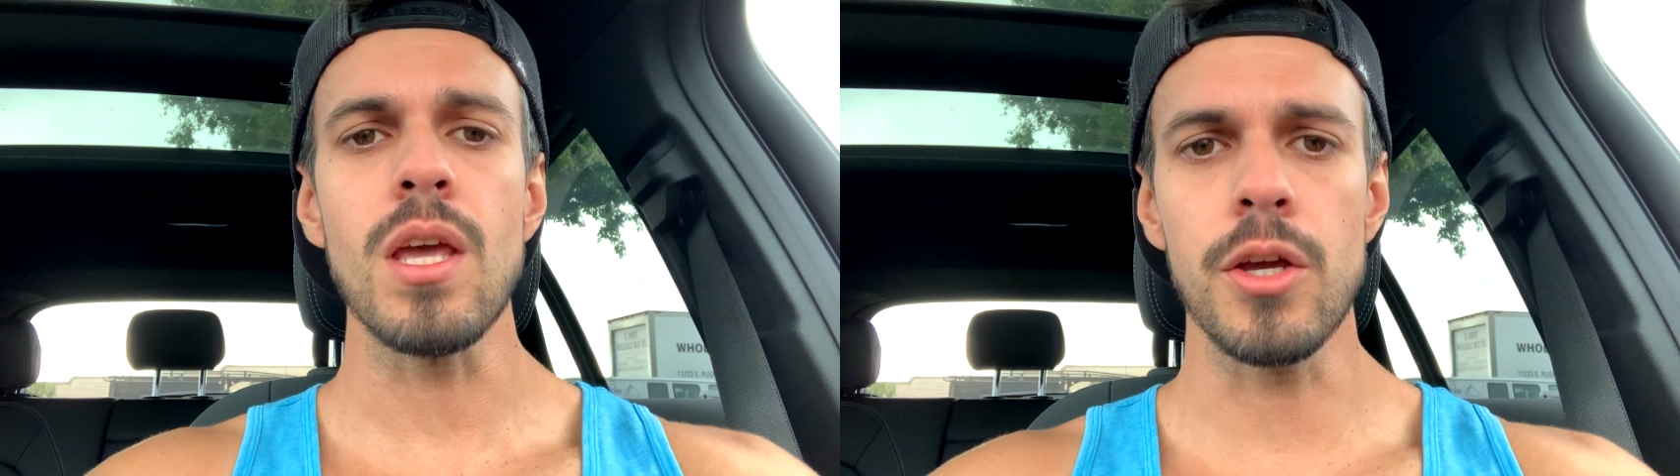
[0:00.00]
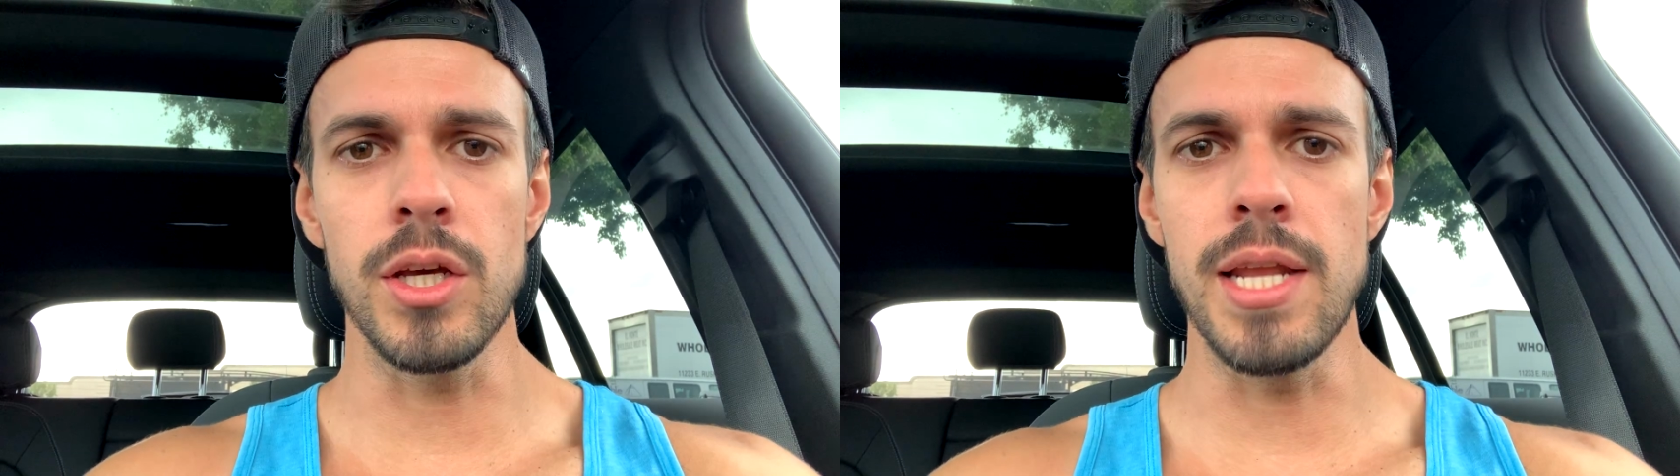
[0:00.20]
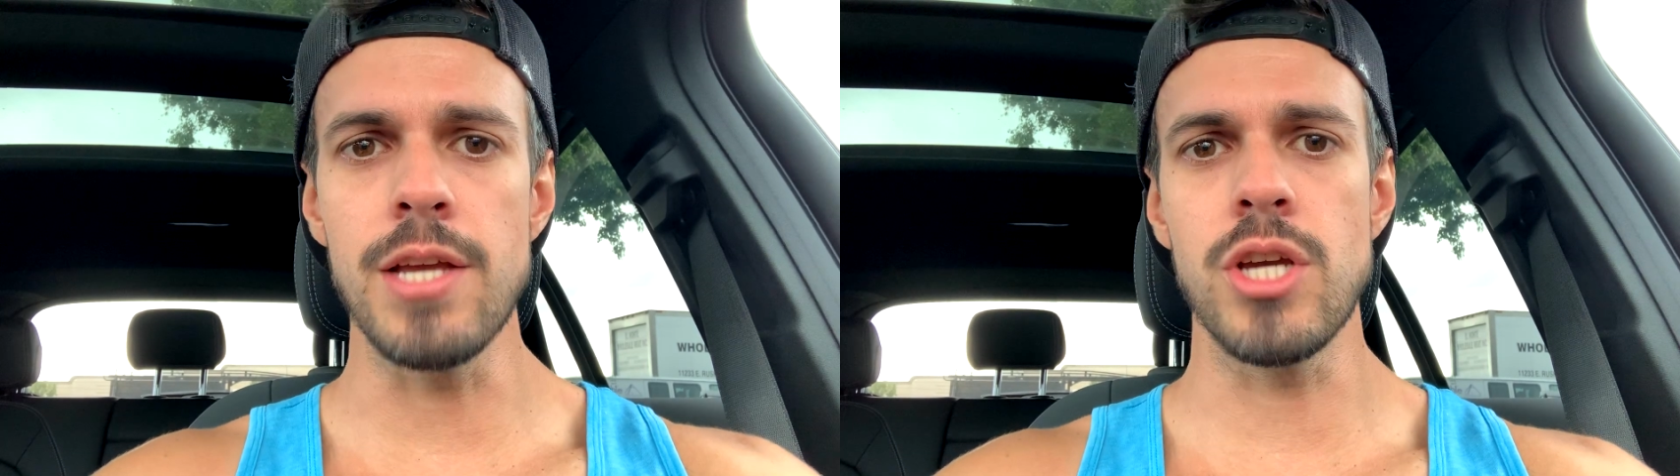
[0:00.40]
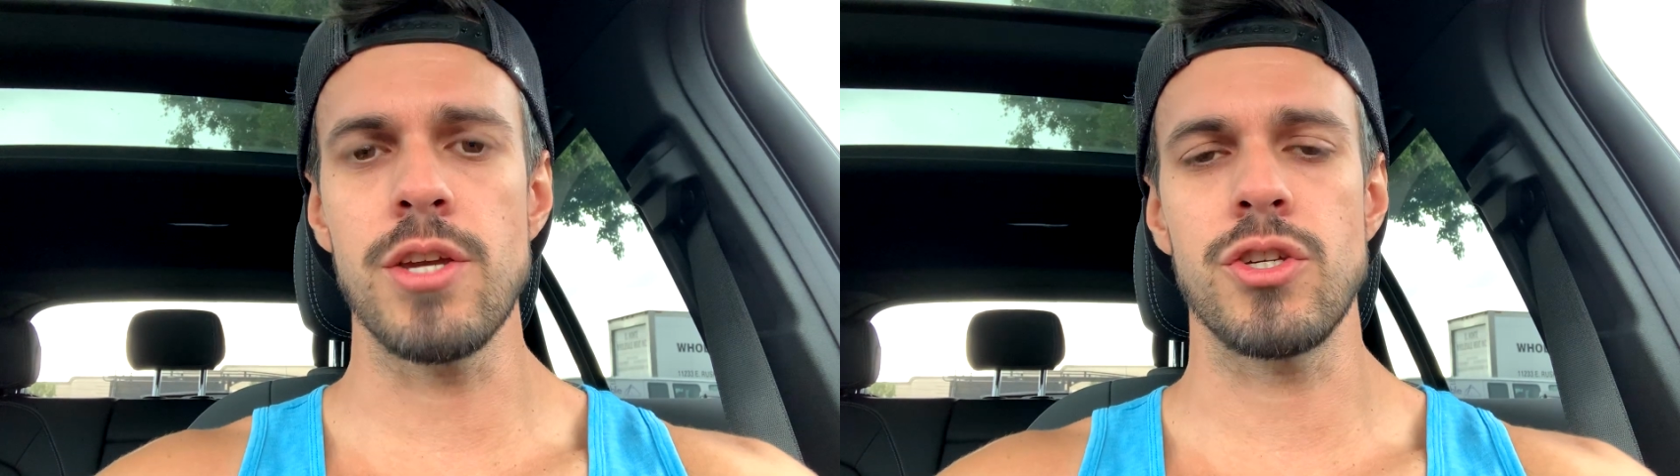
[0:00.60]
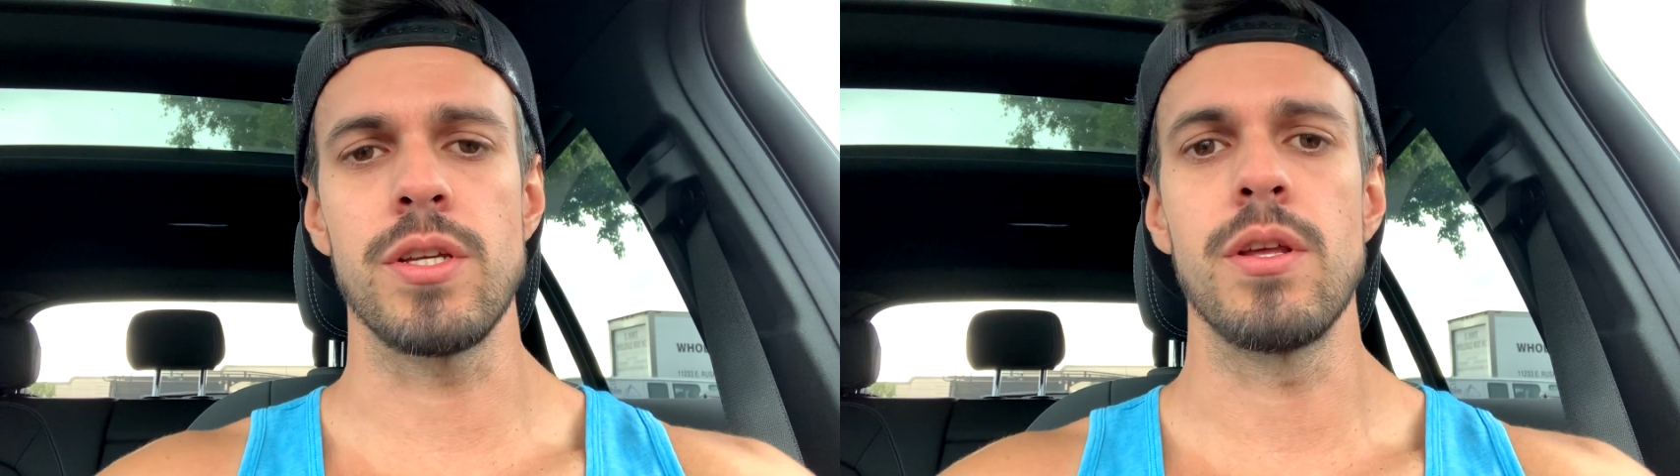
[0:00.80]
Good
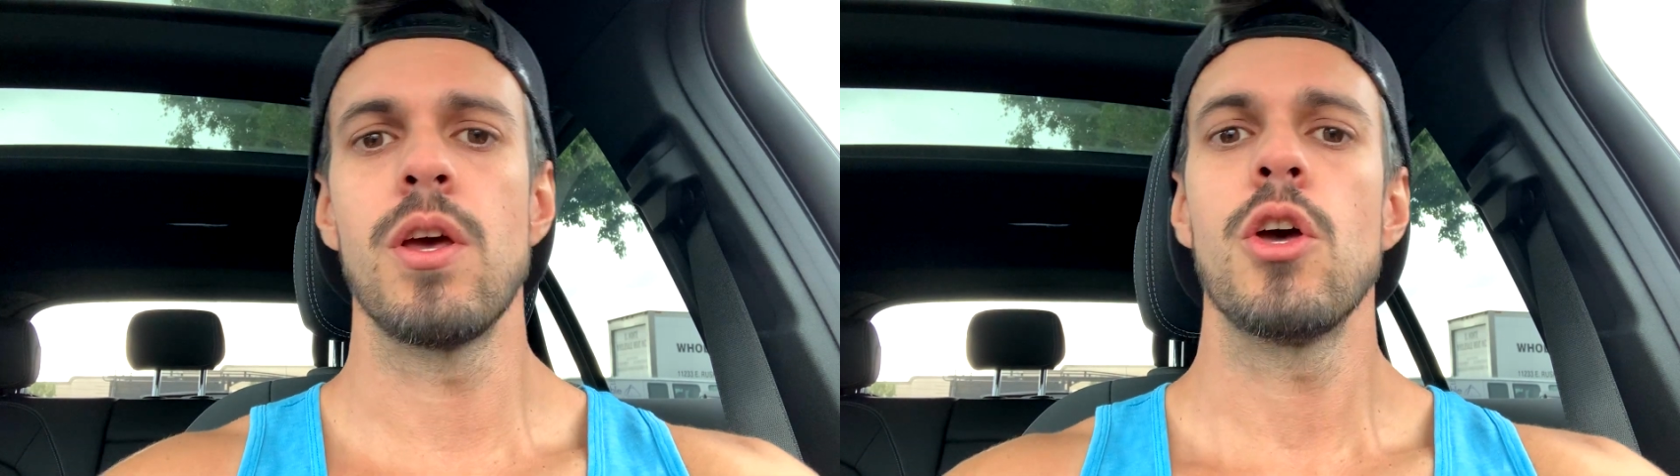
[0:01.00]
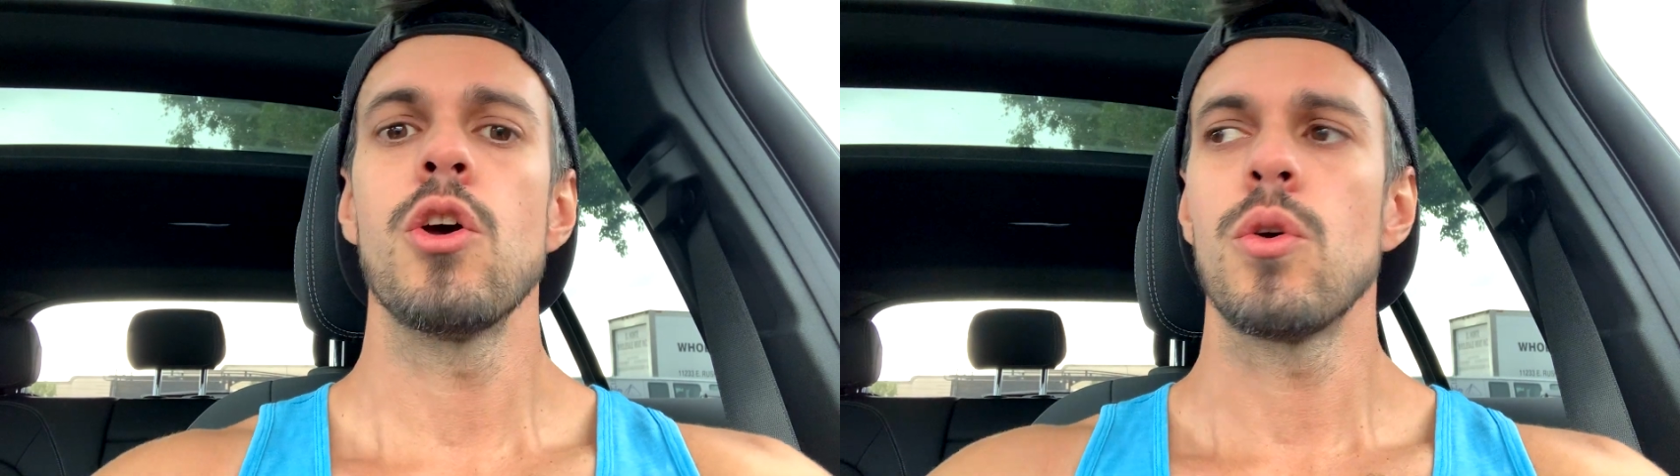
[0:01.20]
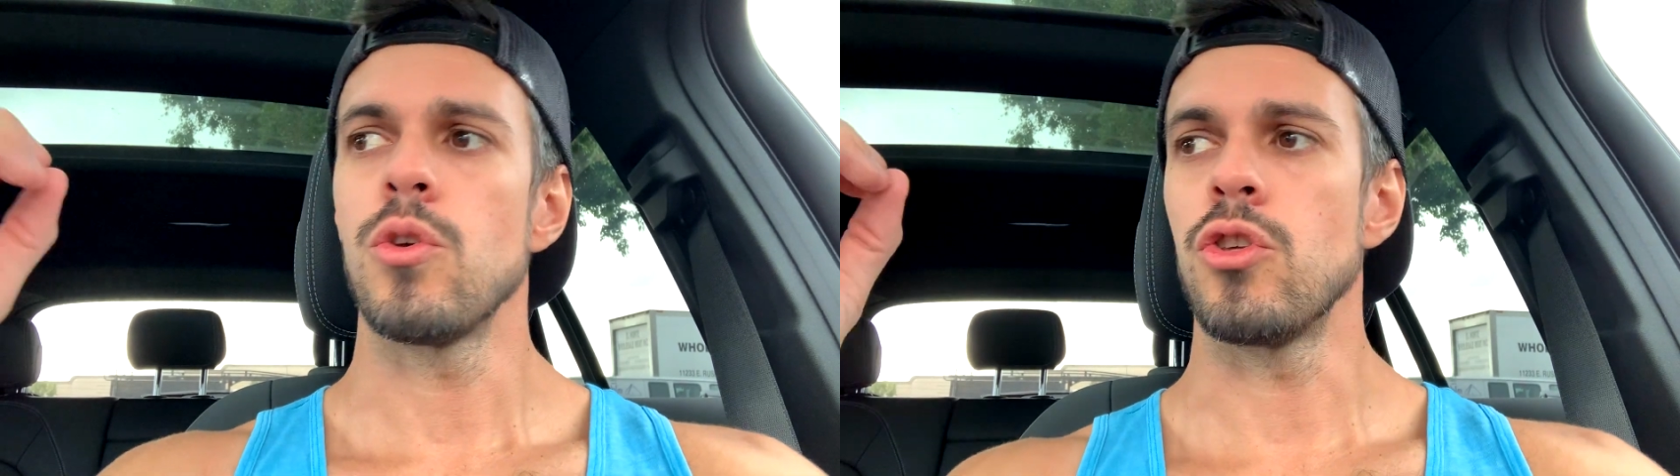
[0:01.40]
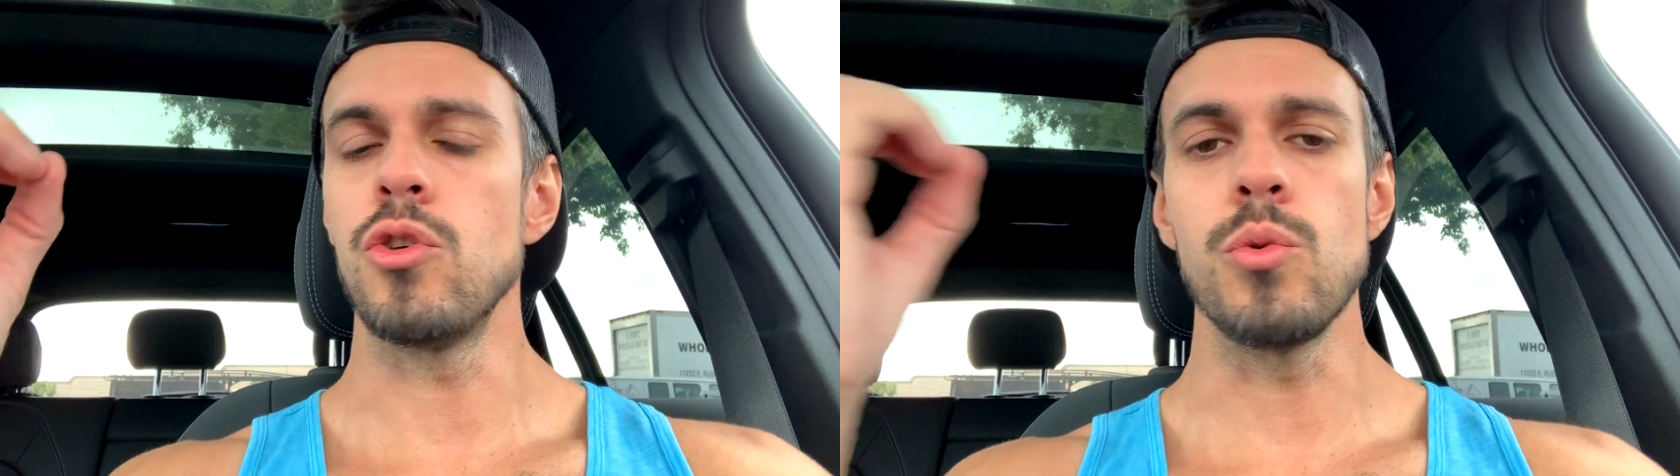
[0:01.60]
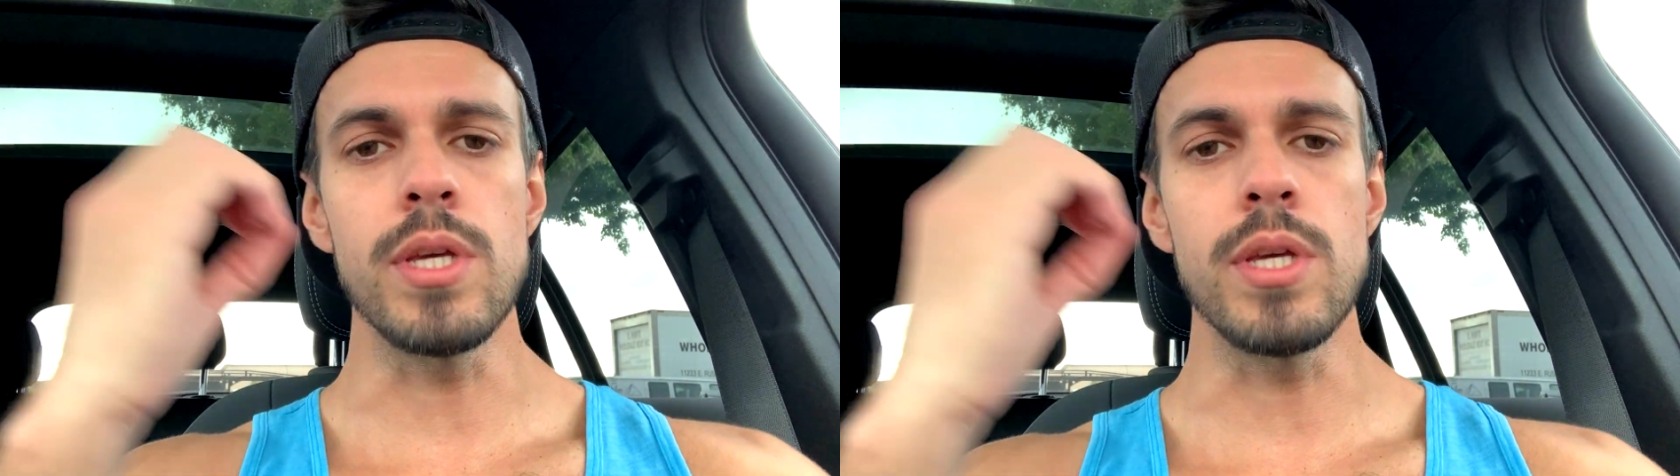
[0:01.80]
digestion. You